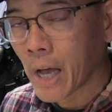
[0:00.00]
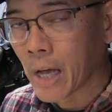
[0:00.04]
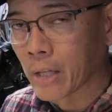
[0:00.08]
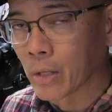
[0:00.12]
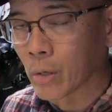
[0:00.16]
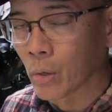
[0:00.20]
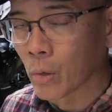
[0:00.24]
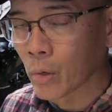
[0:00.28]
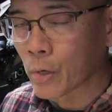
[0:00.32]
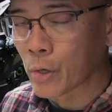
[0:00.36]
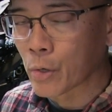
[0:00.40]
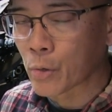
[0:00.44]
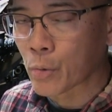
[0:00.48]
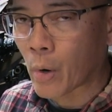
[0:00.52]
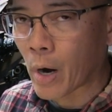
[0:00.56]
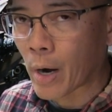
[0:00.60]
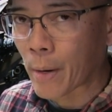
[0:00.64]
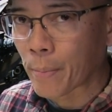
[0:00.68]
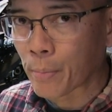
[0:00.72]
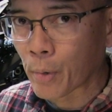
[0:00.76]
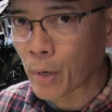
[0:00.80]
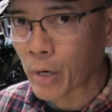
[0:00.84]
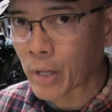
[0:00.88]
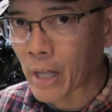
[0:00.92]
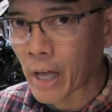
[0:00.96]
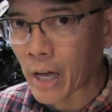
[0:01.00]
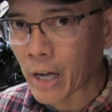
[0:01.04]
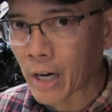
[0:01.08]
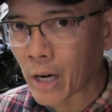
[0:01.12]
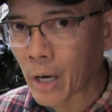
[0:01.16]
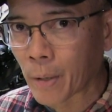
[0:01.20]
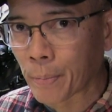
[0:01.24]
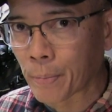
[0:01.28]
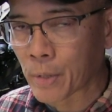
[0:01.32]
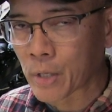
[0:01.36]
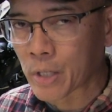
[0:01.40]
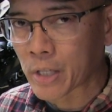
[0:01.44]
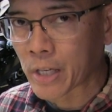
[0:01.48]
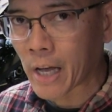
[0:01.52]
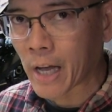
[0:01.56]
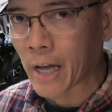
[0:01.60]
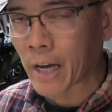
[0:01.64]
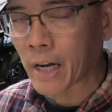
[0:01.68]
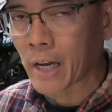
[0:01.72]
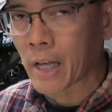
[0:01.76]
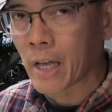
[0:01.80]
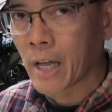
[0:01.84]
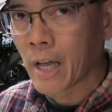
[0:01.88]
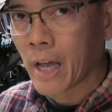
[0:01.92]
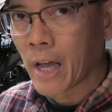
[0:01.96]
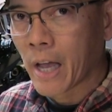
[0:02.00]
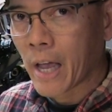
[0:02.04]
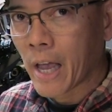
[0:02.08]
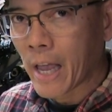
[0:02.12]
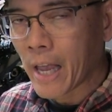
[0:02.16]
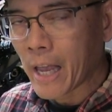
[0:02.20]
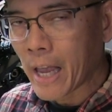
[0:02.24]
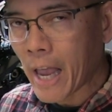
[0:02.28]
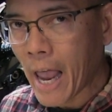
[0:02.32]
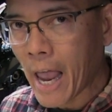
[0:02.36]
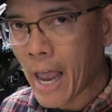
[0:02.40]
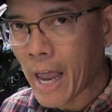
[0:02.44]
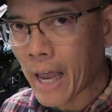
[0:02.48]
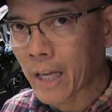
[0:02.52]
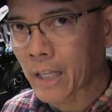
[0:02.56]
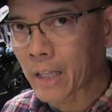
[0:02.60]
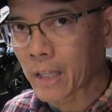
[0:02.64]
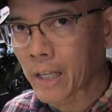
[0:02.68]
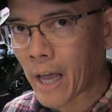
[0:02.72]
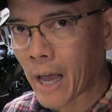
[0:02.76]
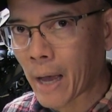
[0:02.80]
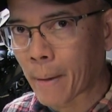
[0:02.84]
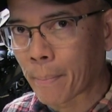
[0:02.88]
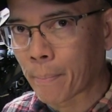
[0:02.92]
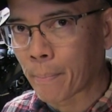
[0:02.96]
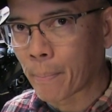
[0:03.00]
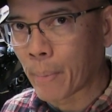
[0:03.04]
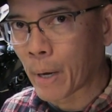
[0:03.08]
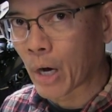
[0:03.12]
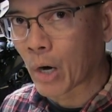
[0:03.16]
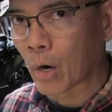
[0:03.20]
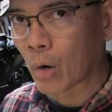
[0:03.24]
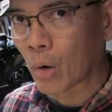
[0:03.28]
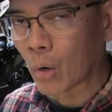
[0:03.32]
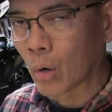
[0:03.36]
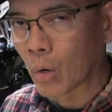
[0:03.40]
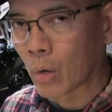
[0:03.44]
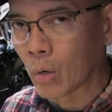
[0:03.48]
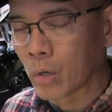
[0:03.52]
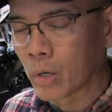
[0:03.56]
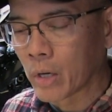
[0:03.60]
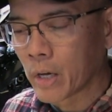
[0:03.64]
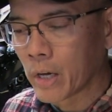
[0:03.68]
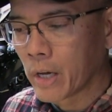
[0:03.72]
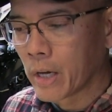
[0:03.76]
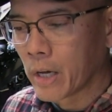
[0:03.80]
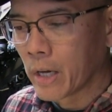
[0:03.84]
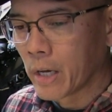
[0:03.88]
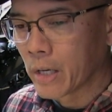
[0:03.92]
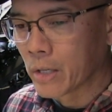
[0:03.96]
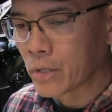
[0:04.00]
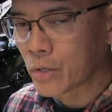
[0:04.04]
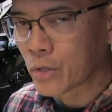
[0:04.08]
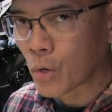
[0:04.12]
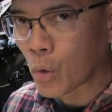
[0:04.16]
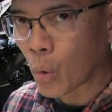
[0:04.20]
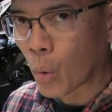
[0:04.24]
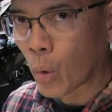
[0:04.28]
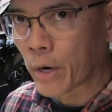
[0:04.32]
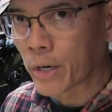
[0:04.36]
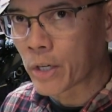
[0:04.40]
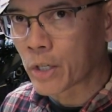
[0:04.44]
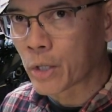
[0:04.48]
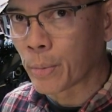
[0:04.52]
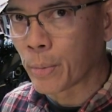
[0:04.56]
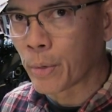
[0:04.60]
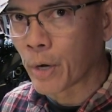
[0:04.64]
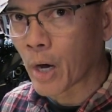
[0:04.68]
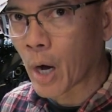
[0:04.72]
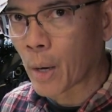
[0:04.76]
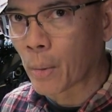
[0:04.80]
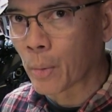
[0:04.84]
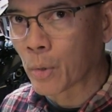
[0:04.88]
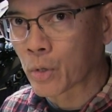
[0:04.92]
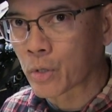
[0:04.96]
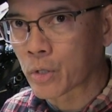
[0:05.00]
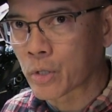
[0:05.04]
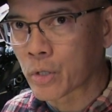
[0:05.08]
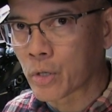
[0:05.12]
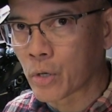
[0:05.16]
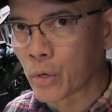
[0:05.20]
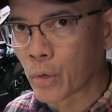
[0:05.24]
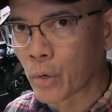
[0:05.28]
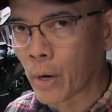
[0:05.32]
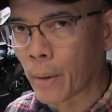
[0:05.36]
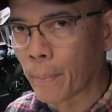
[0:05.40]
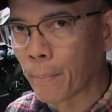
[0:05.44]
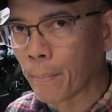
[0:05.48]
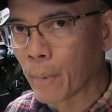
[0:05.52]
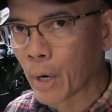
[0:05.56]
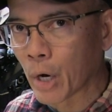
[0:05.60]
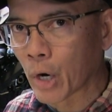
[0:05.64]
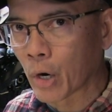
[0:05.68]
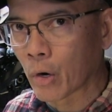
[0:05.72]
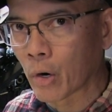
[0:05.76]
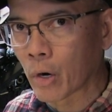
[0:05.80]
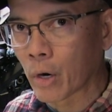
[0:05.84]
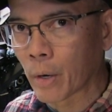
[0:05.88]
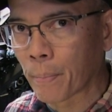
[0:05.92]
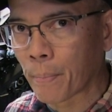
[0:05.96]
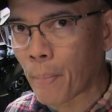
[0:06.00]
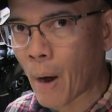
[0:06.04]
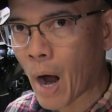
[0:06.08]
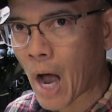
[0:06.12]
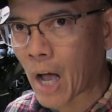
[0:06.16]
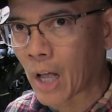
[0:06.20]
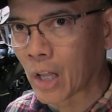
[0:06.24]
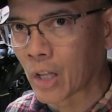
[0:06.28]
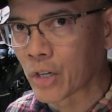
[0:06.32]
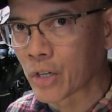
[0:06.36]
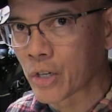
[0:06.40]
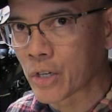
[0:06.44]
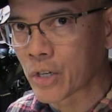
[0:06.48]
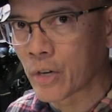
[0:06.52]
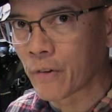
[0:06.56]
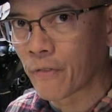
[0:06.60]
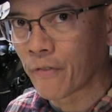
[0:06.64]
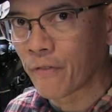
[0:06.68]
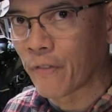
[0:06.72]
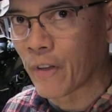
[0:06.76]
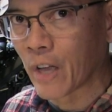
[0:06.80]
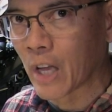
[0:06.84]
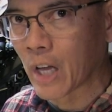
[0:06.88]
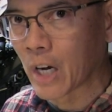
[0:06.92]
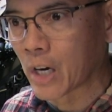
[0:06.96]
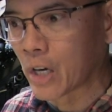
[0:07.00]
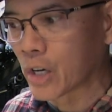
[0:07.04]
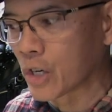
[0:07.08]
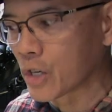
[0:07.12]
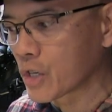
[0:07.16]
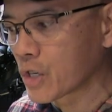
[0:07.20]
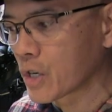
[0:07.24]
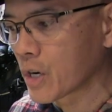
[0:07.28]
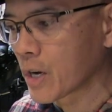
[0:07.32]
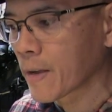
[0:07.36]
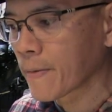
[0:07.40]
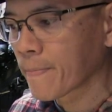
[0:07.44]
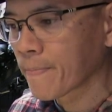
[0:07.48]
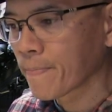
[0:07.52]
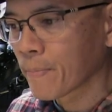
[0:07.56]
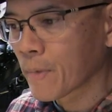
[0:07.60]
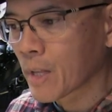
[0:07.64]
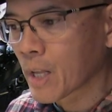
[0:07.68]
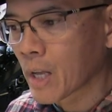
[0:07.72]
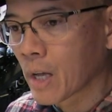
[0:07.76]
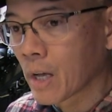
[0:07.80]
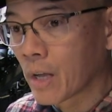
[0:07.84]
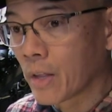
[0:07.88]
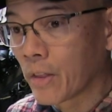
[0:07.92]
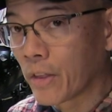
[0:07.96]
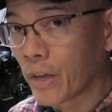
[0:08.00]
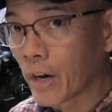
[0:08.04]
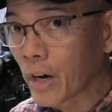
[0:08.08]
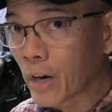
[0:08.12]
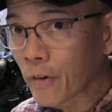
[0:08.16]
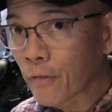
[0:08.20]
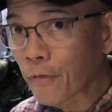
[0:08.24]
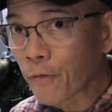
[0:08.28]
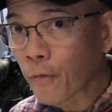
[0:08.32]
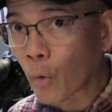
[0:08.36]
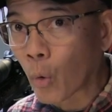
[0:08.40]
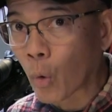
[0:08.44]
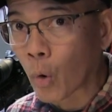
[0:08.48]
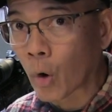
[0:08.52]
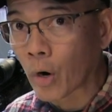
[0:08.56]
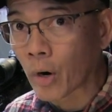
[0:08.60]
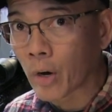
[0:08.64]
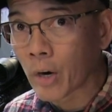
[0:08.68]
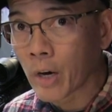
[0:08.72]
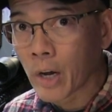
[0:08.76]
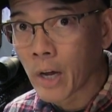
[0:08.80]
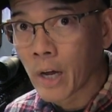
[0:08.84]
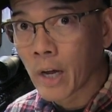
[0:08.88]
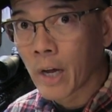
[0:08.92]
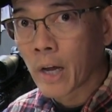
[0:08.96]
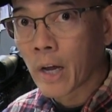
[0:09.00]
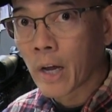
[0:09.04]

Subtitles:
And the only reason why I bring that up is that a hand lapped barrel is going to be almost to a mirror polish finish. Therefore,